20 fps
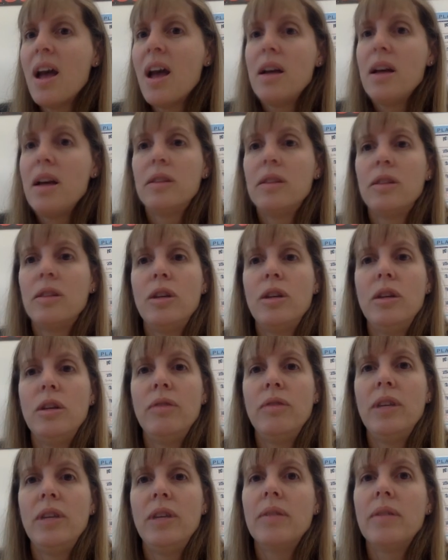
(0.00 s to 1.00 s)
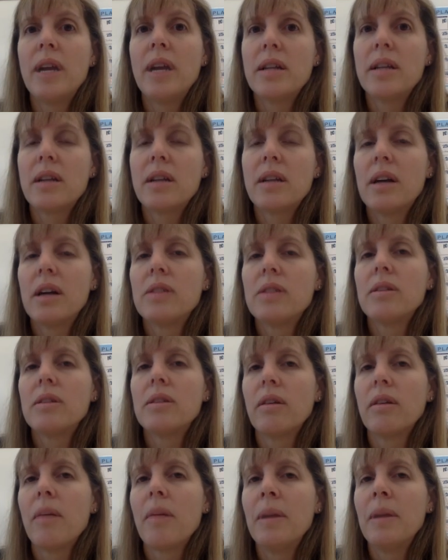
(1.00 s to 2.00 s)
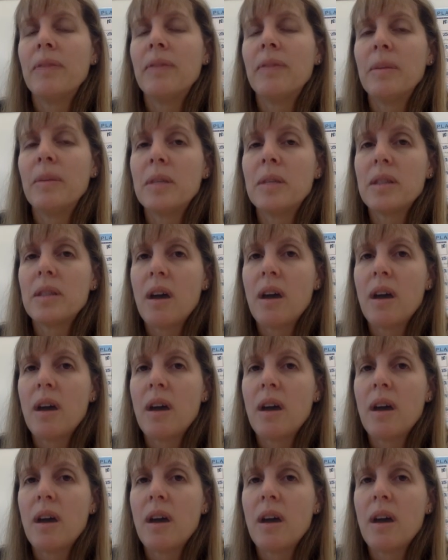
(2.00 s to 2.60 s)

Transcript: the UV rays are still coming from the sun